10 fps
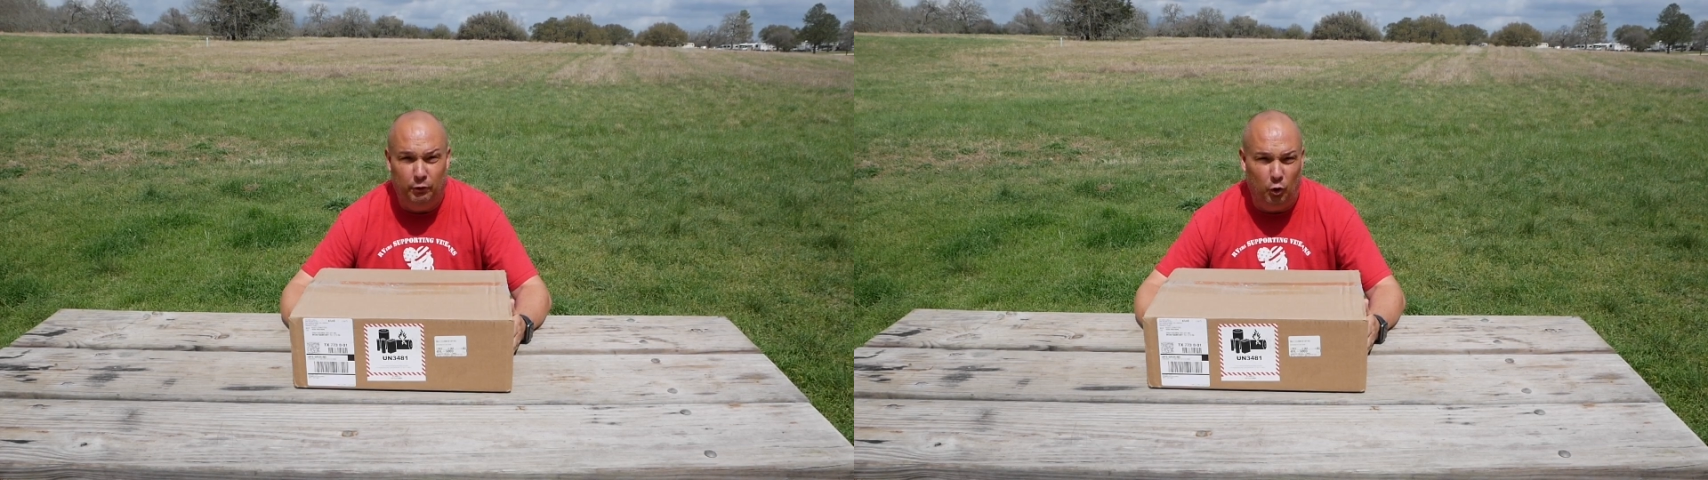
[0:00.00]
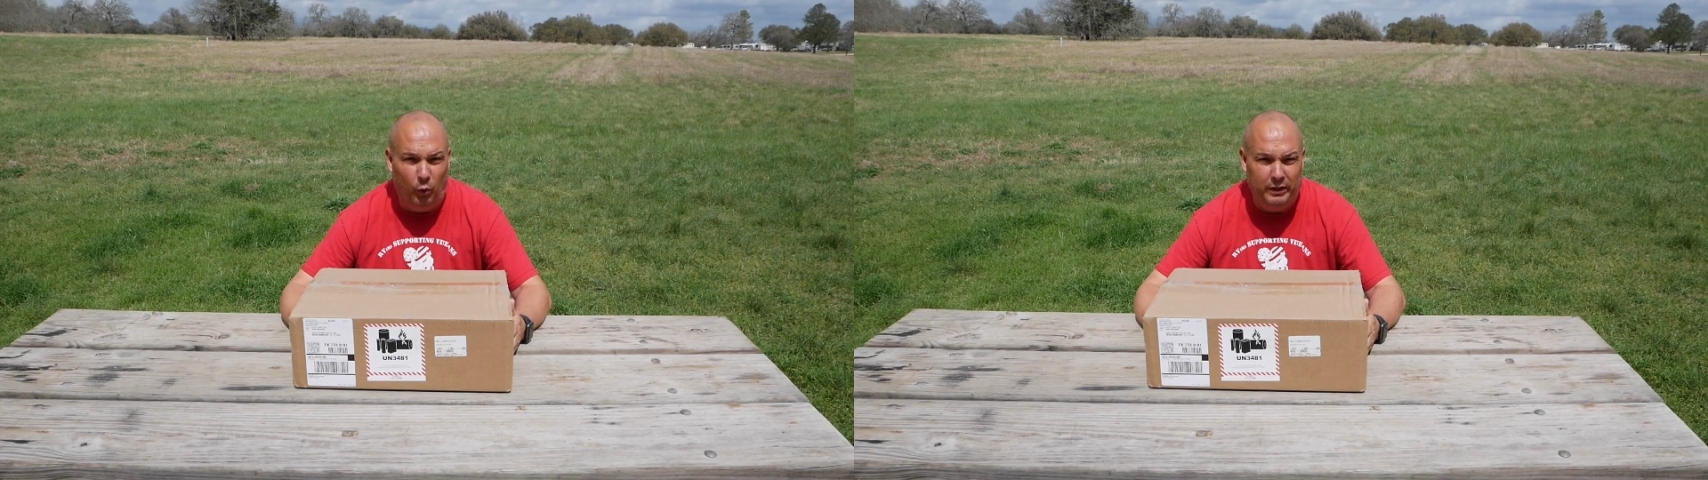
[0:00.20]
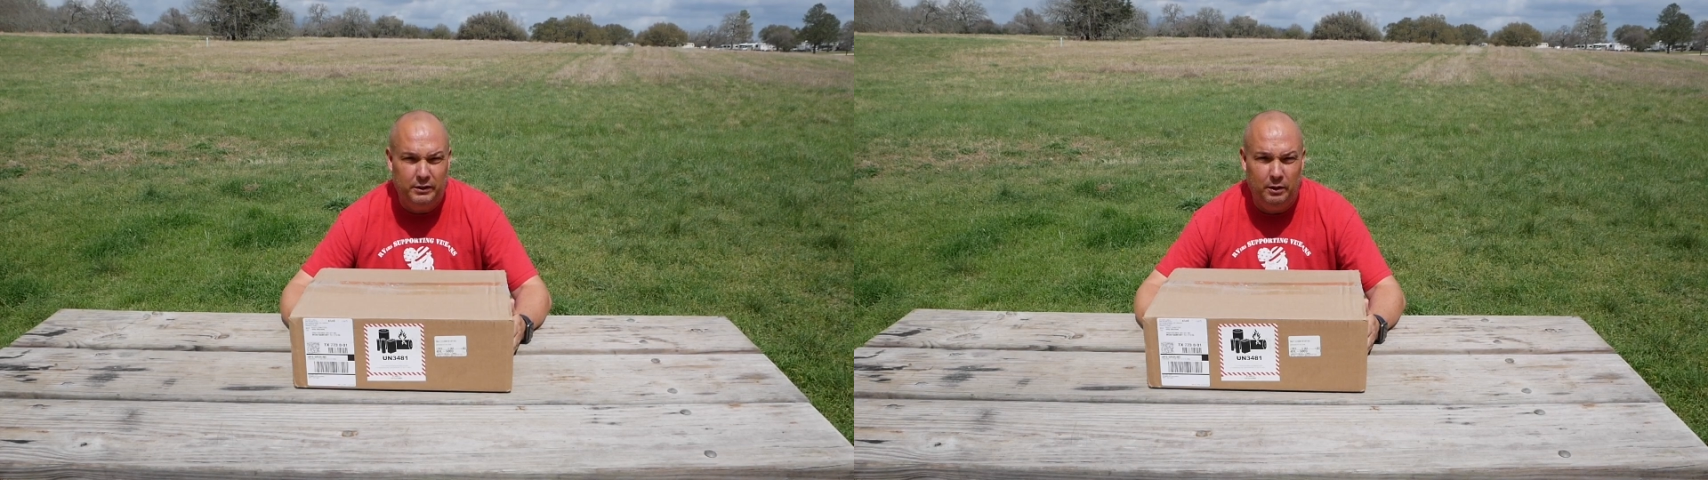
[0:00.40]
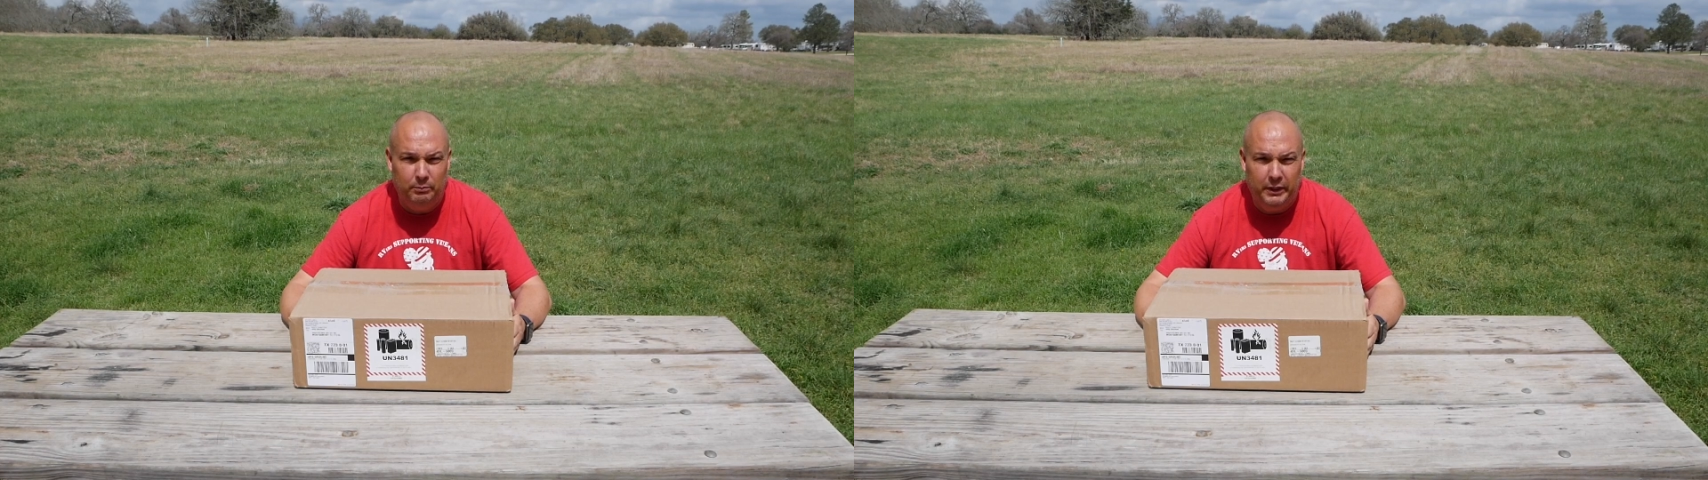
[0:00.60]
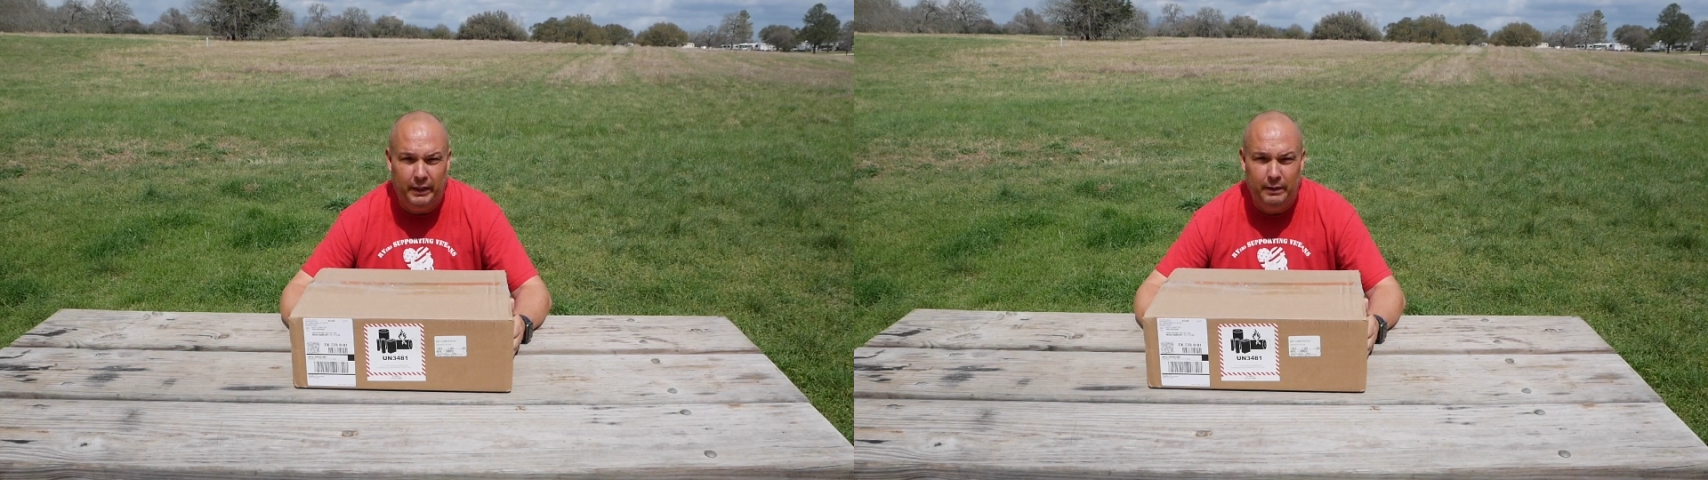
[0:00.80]
quite some
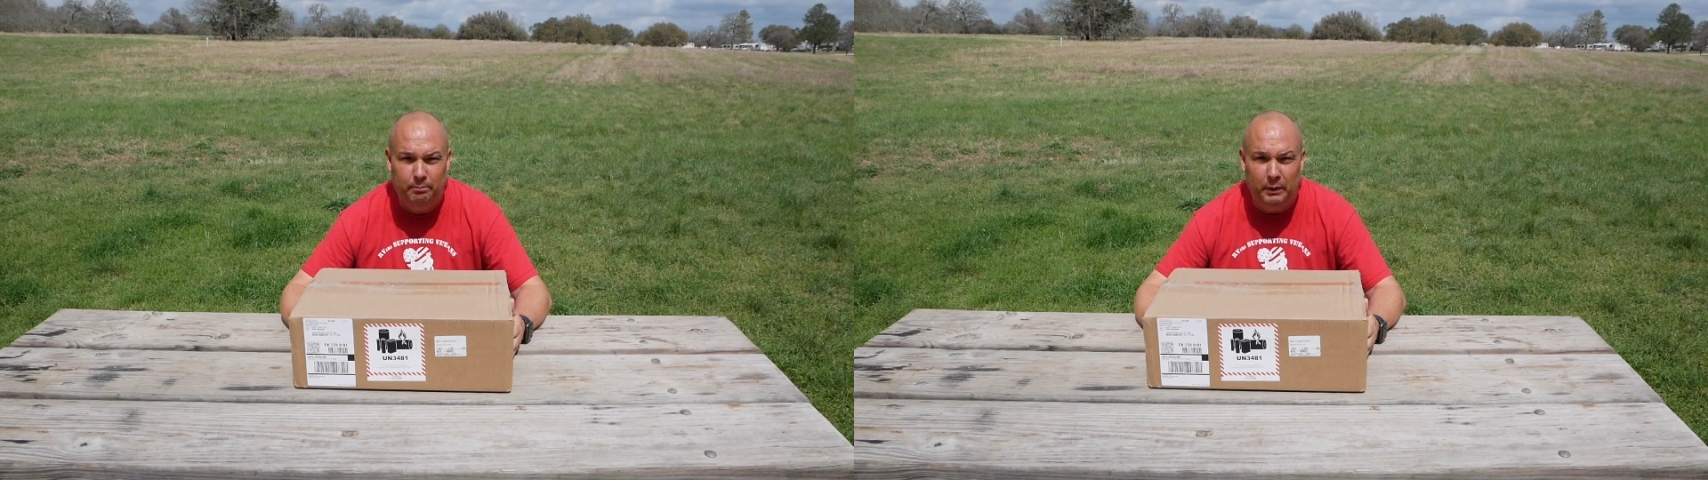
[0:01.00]
time,